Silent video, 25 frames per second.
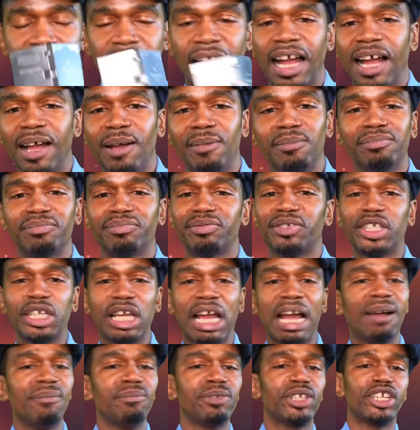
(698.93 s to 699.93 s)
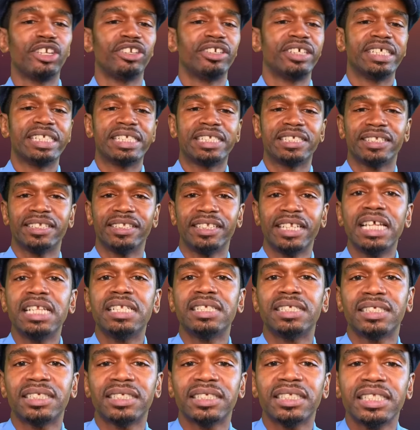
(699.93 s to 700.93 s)
I'm curious.
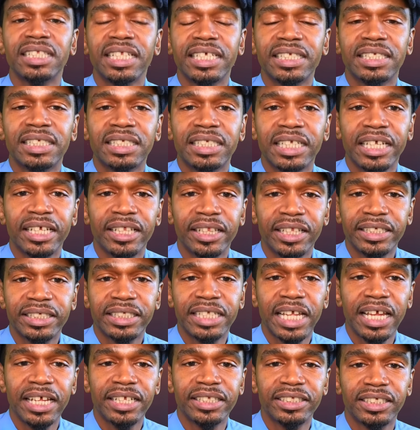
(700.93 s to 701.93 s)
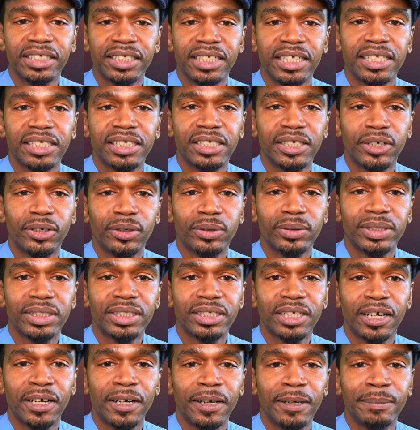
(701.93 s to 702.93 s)
Let's see. Let's get into these
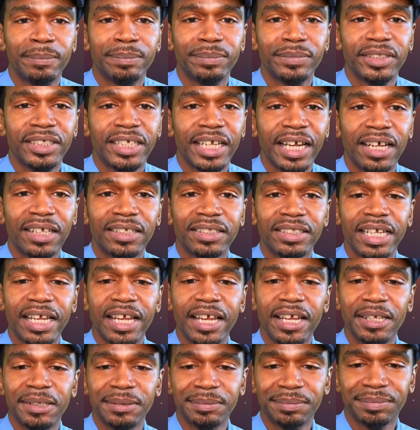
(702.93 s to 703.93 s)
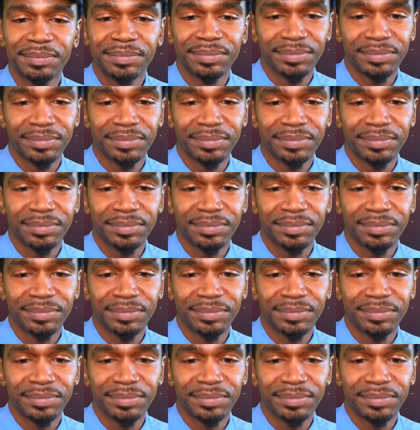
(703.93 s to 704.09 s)
notes. Gaudet.